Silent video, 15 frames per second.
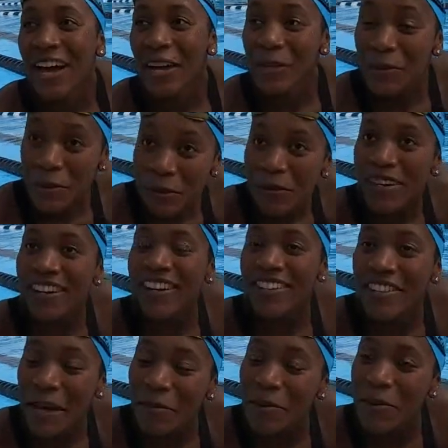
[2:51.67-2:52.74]
a swimmer
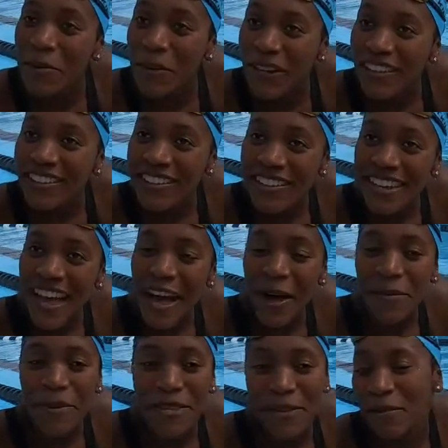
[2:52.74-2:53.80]
on top of the world
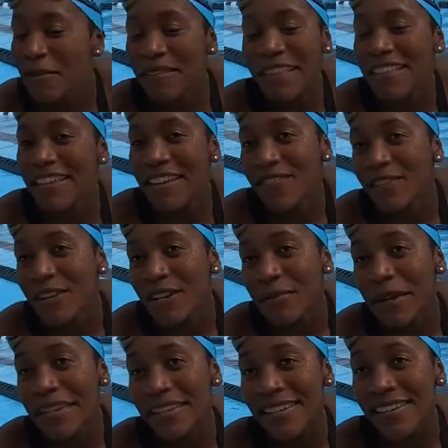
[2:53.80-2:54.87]
um, is something that they never
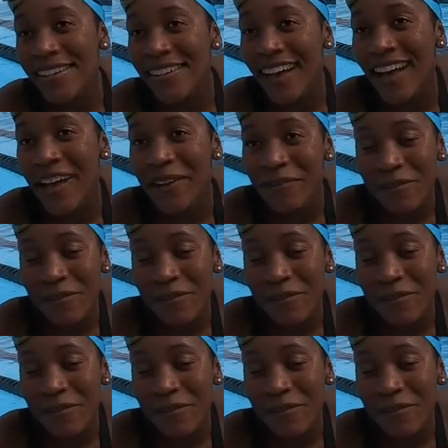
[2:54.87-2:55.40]
expected. Um,